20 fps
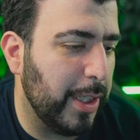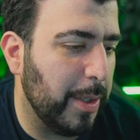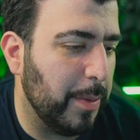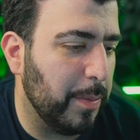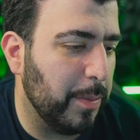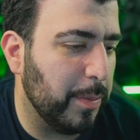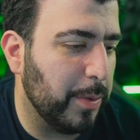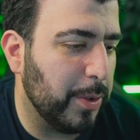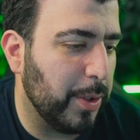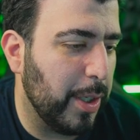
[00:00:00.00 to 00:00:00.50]

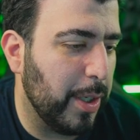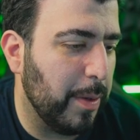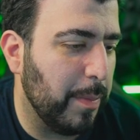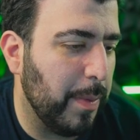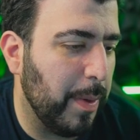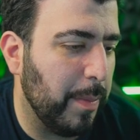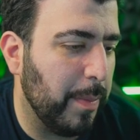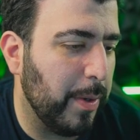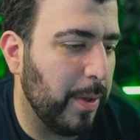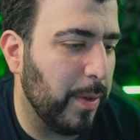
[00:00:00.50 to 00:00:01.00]
I'm trying to
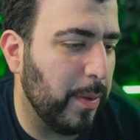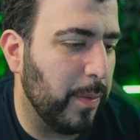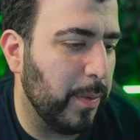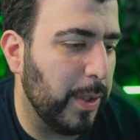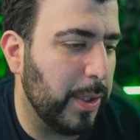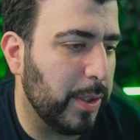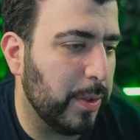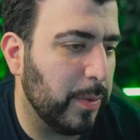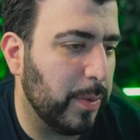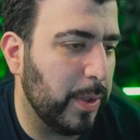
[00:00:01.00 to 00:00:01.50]
remember
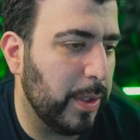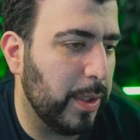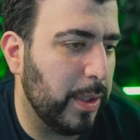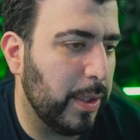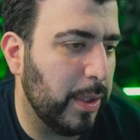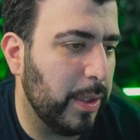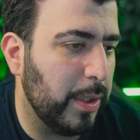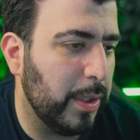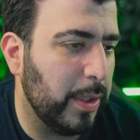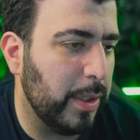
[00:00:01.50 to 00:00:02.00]
which
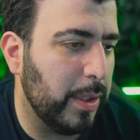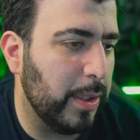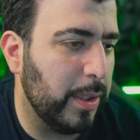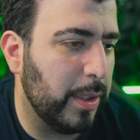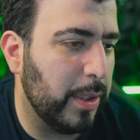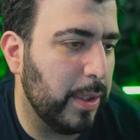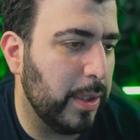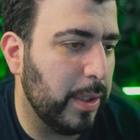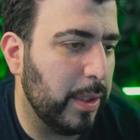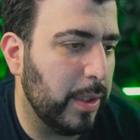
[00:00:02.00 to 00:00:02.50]

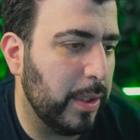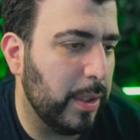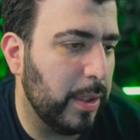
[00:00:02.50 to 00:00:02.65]
one.